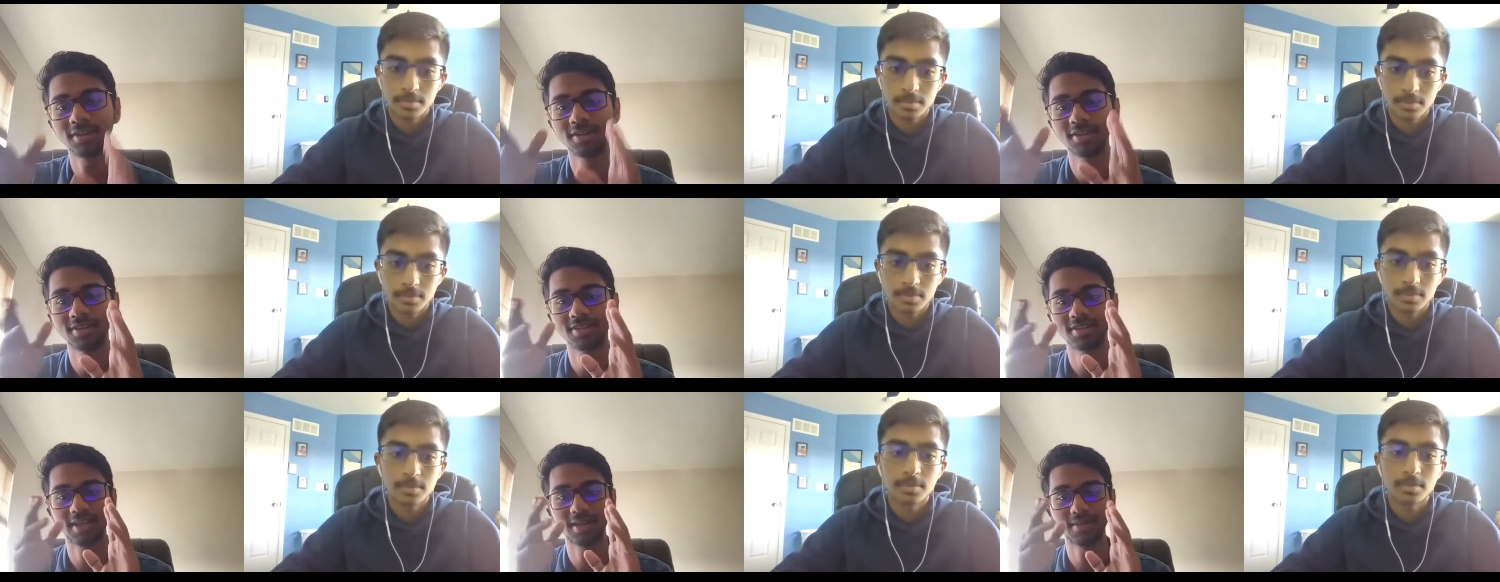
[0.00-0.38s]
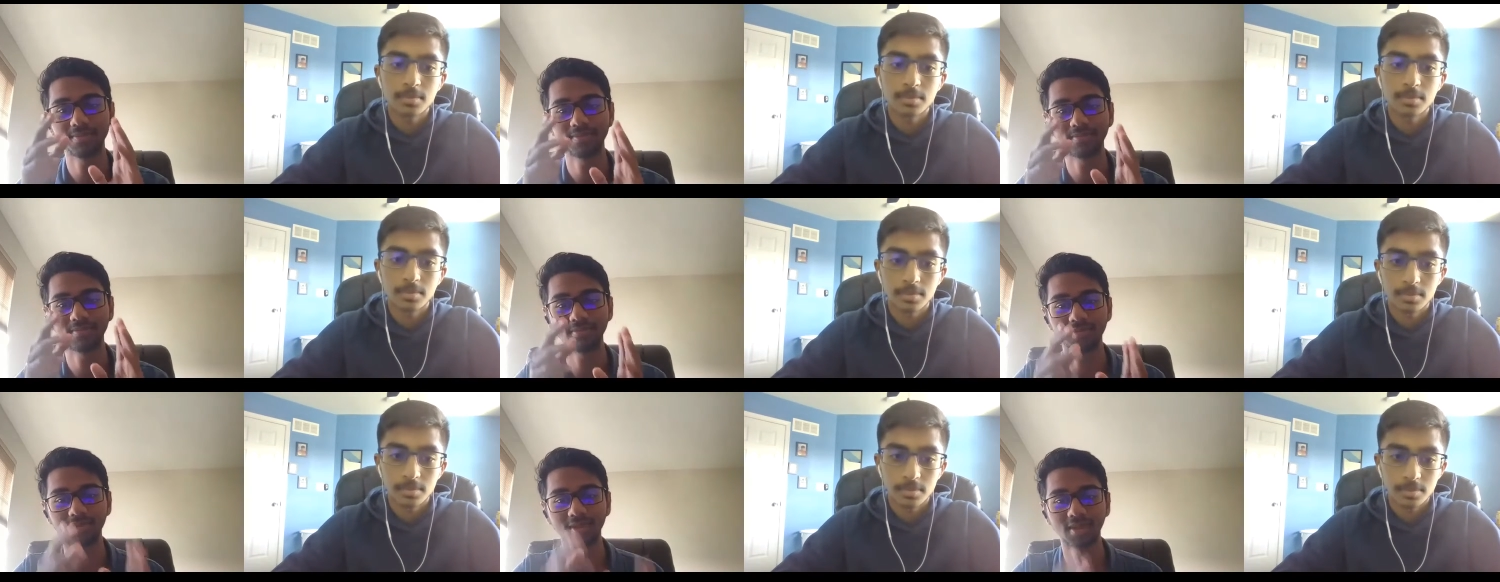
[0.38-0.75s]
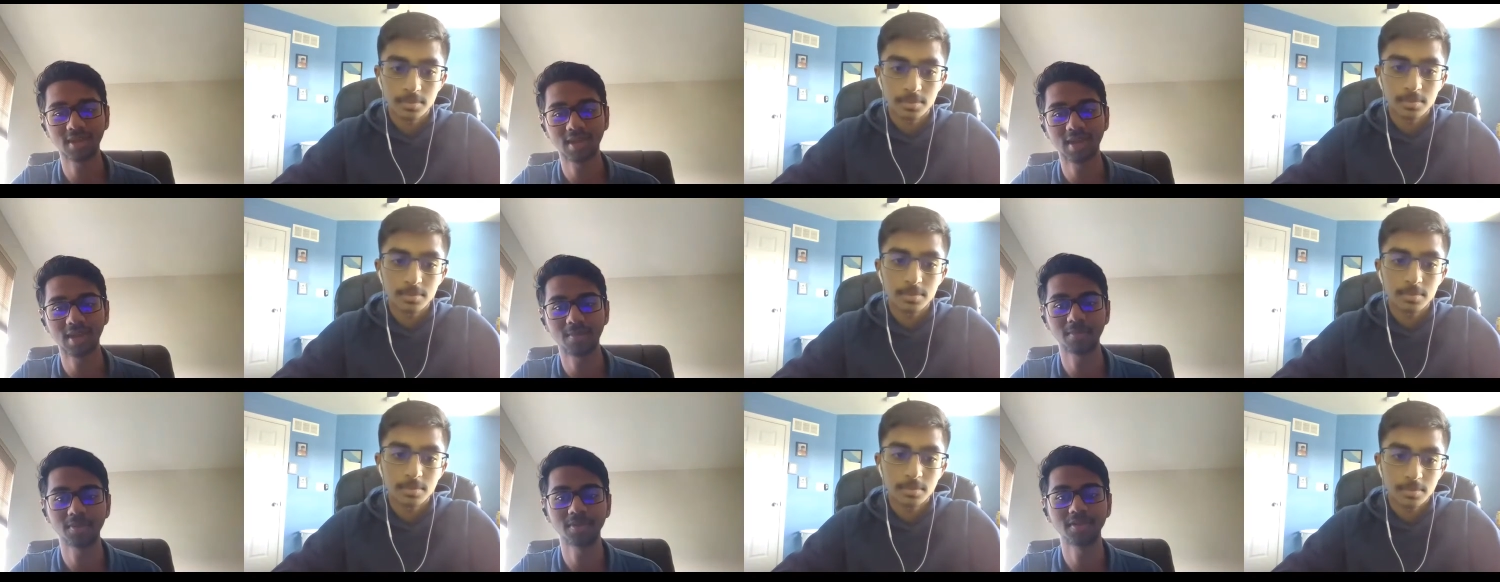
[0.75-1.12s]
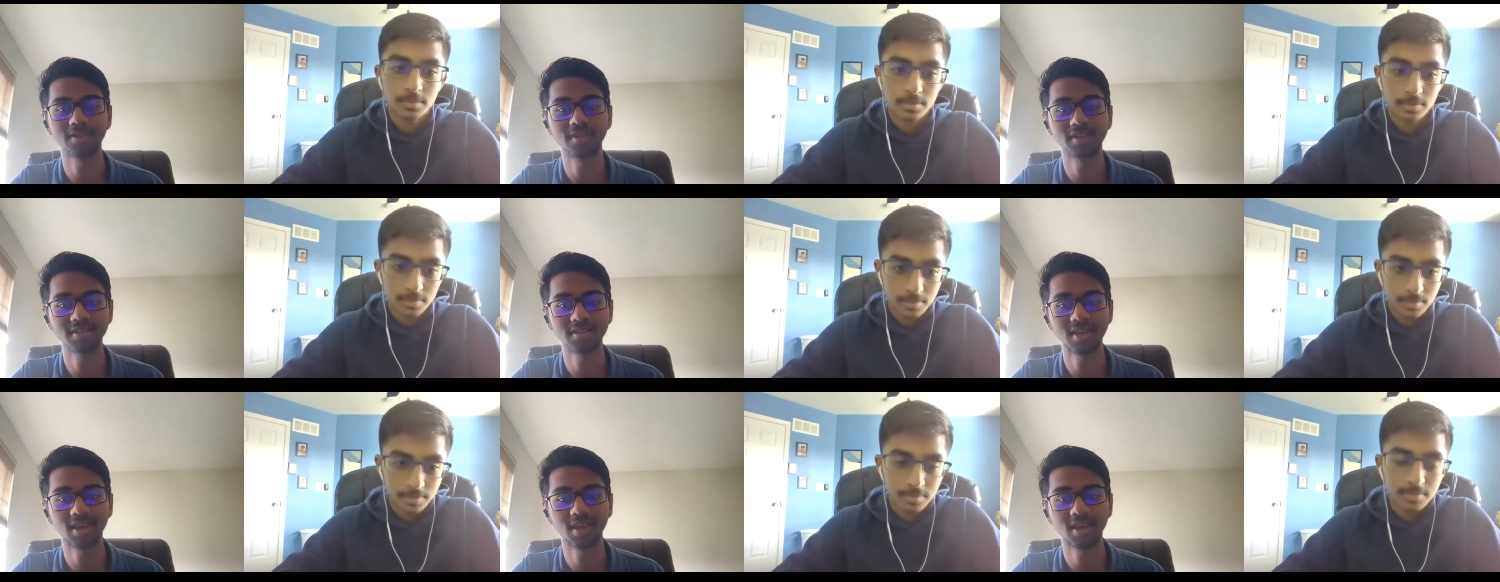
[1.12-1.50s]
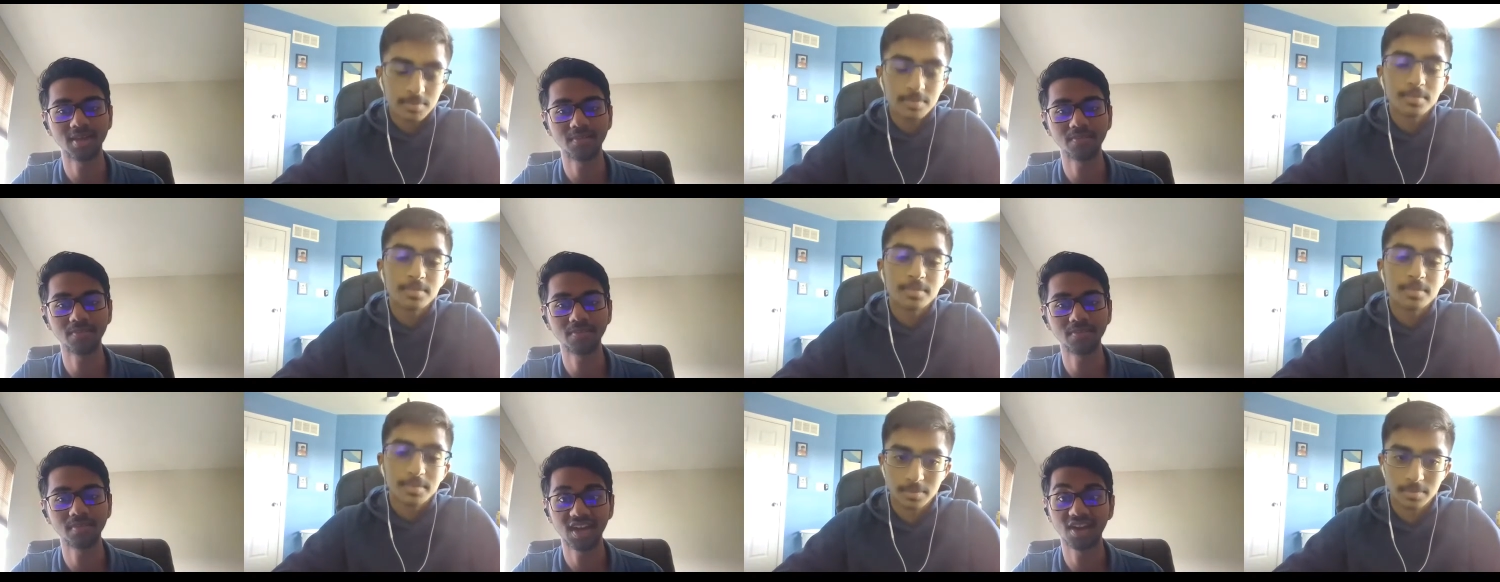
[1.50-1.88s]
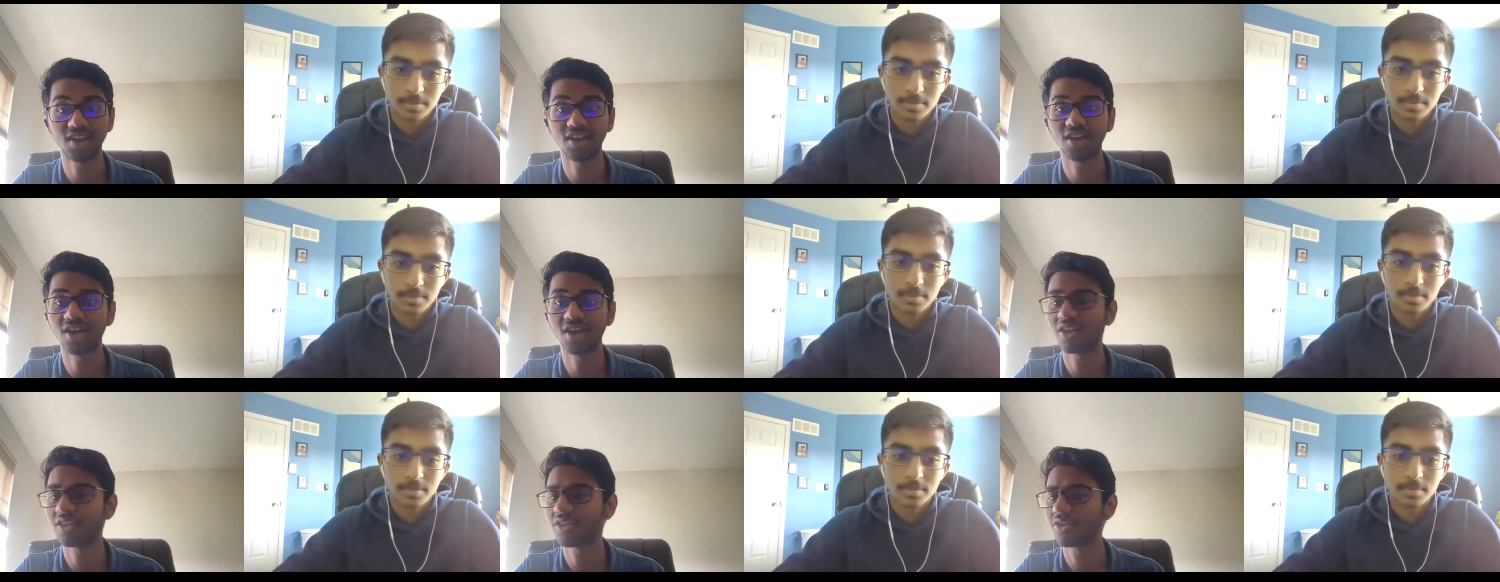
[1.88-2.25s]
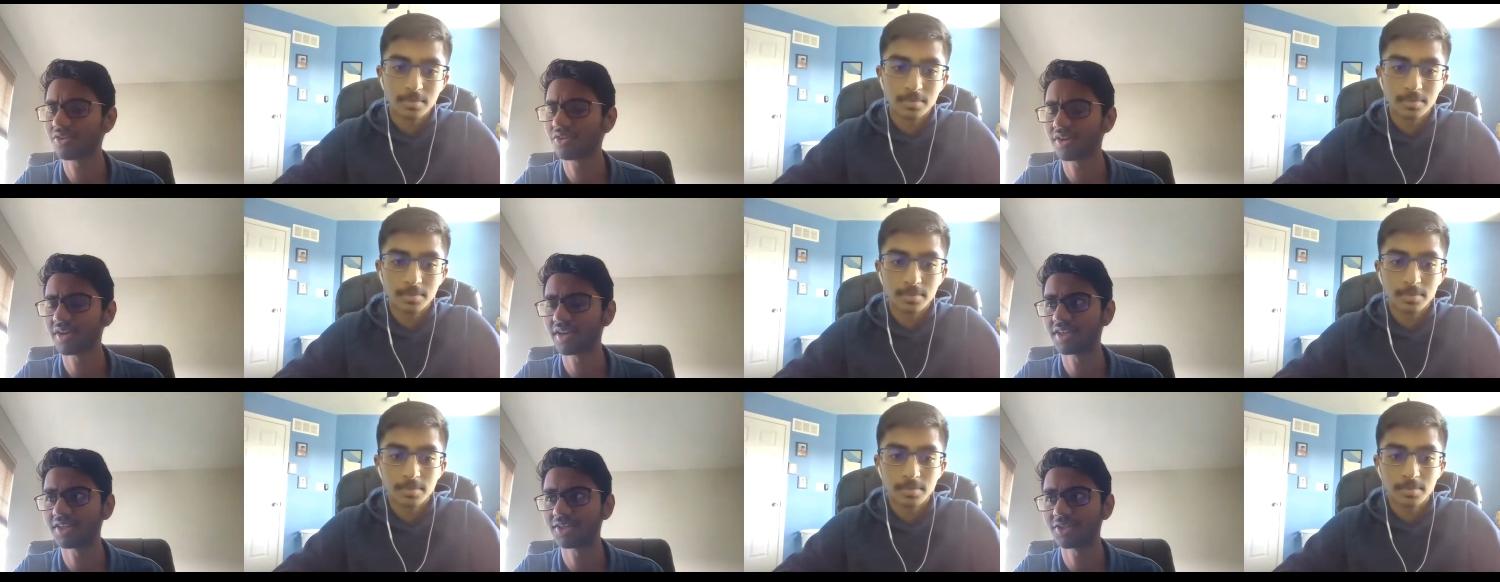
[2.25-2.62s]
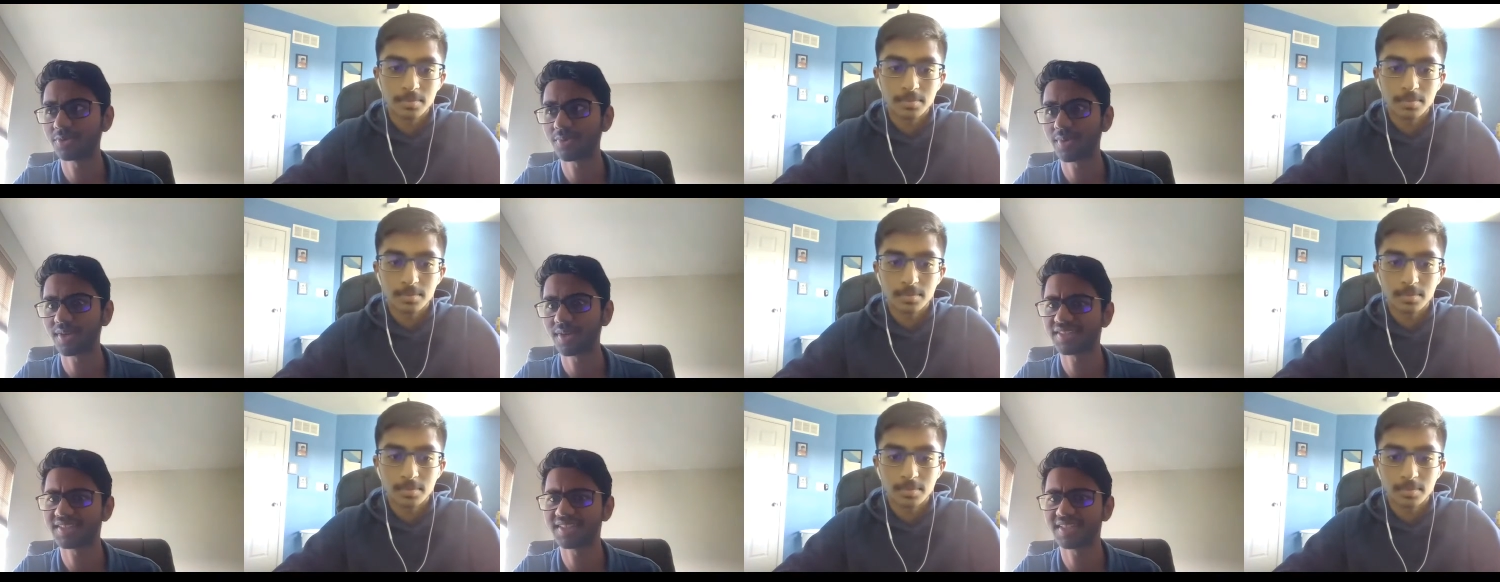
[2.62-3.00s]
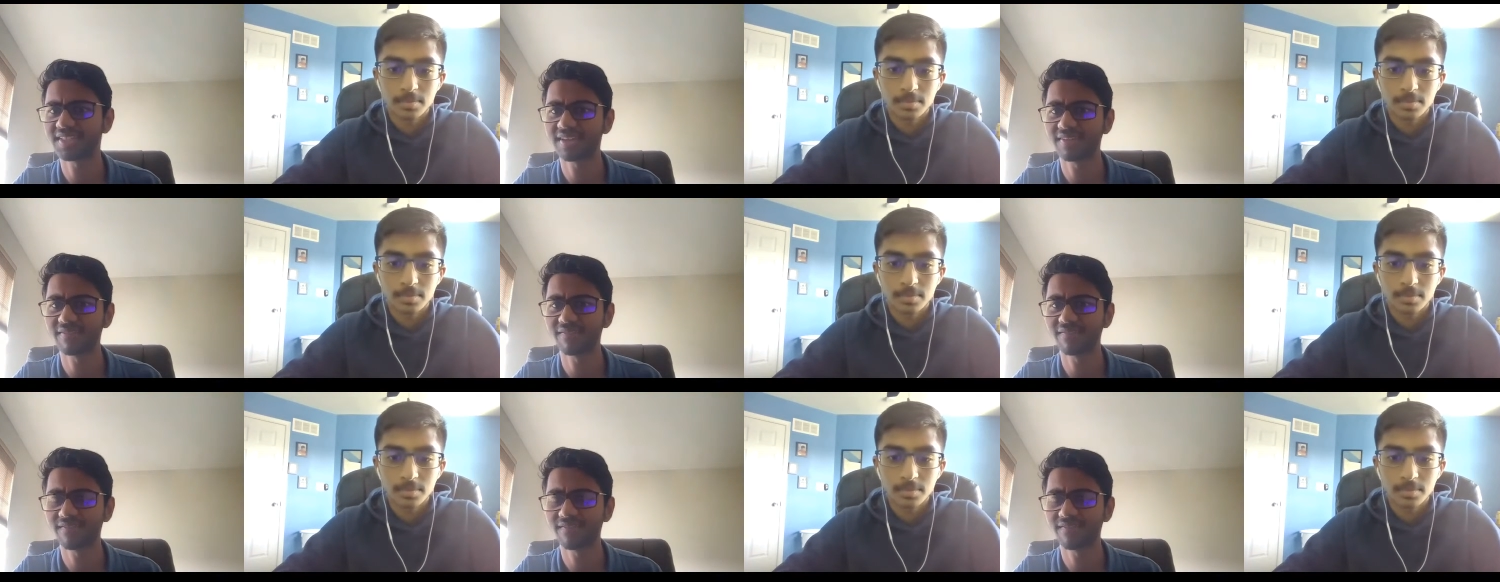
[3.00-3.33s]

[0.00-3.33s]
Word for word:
Speaker 1: Same thing happened this game. And another interesting